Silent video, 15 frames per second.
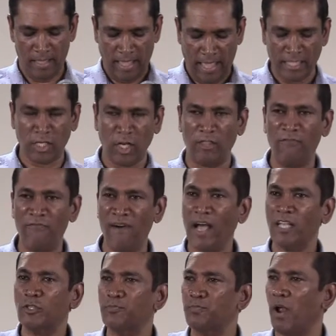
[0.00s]
And so the
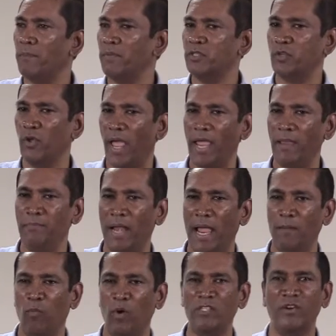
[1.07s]
first promise to
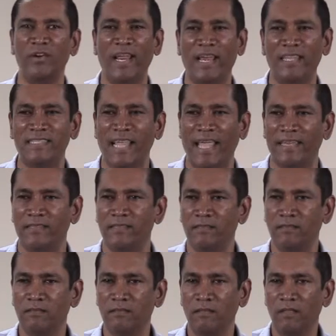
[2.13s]
Abraham was real estate.
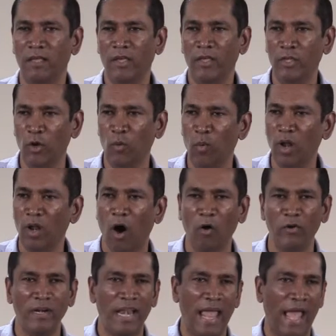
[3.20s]
You will
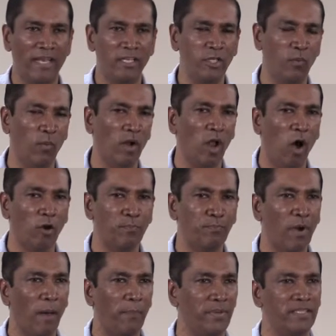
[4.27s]
own land. You will own
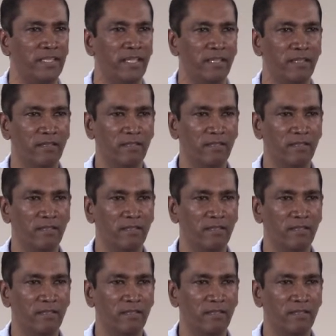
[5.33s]
property.